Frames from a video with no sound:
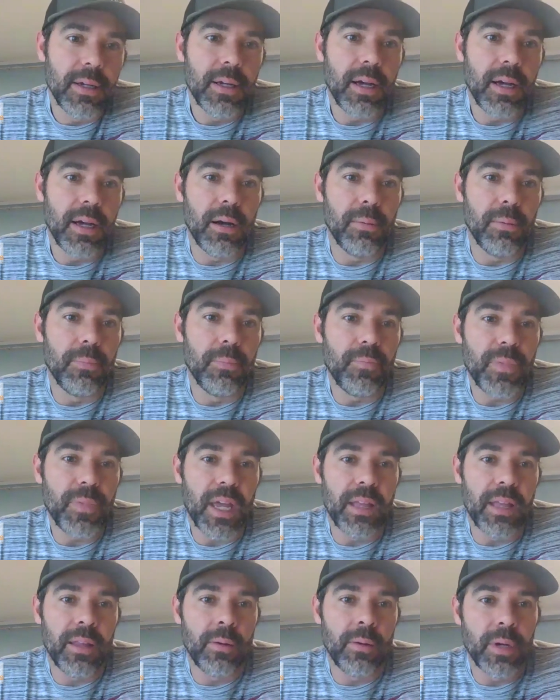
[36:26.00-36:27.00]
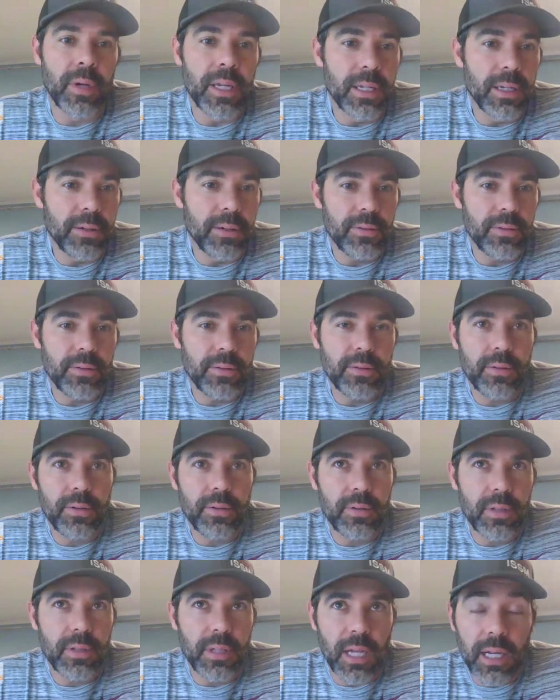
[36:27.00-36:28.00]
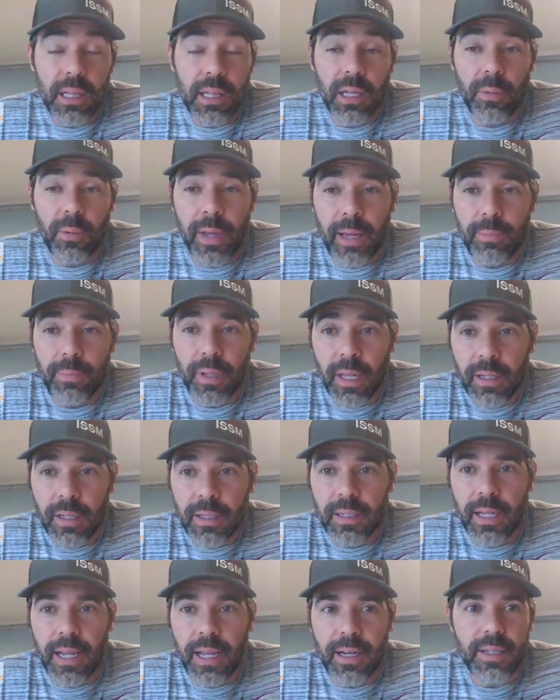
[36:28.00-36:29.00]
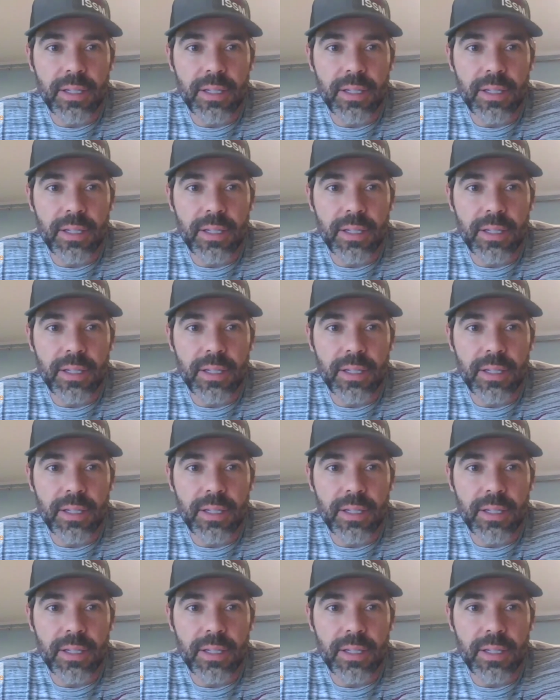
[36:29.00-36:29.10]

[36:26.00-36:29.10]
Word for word: Um, and then we luckily we had blood data.